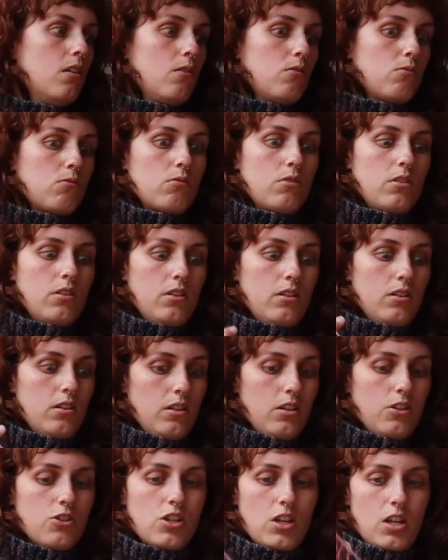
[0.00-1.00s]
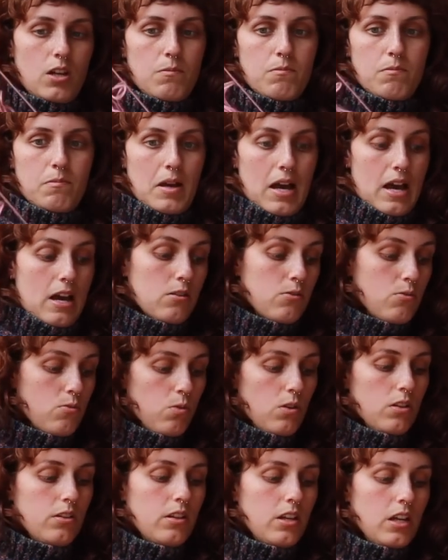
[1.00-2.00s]
really cheap, bad
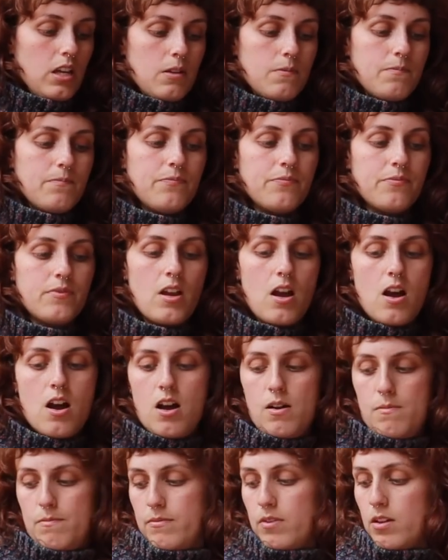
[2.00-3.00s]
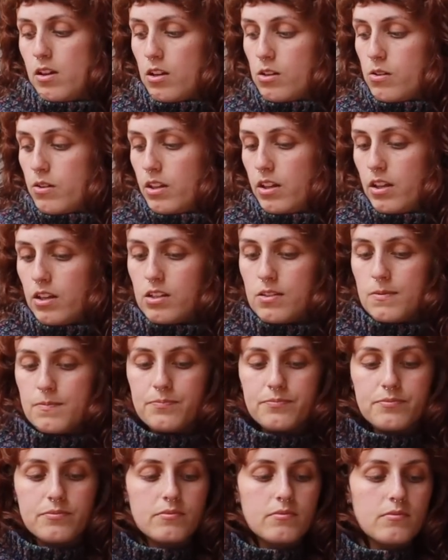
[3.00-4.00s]
quality acrylic.
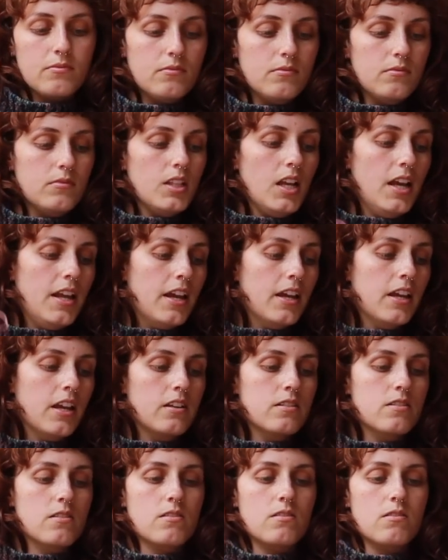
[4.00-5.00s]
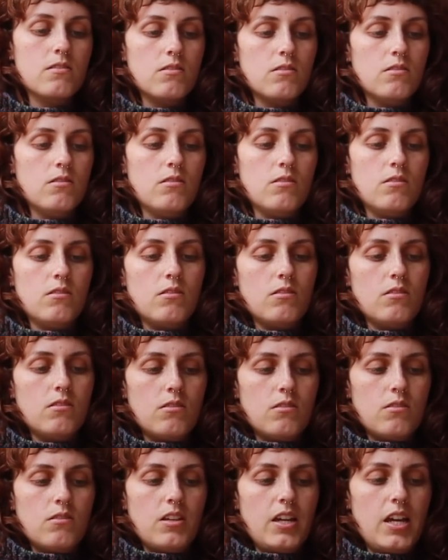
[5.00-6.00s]
And I guess
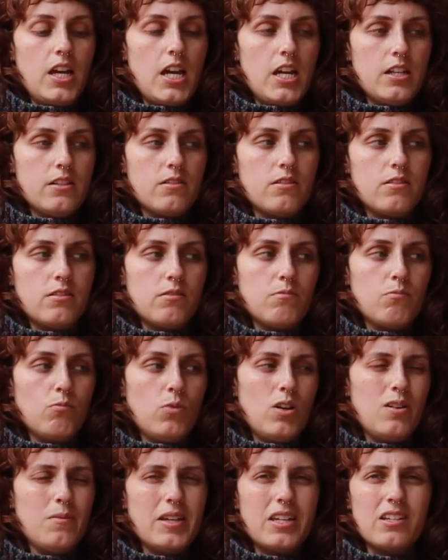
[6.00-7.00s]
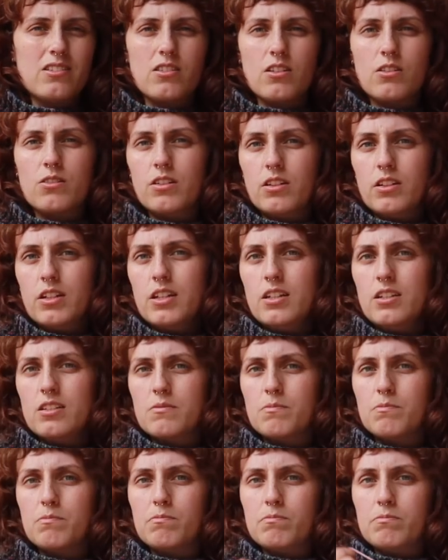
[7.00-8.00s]
it's, well, because acrylic
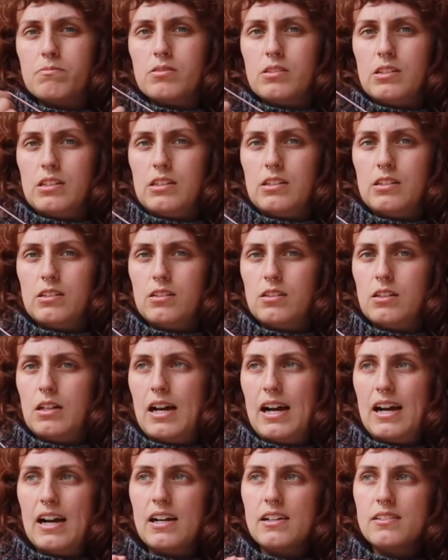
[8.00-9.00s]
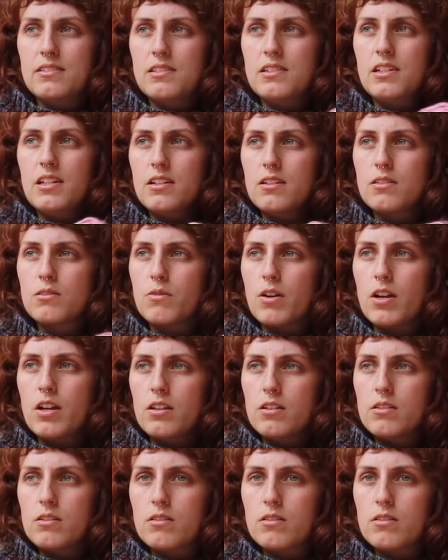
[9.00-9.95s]
is plastics, right?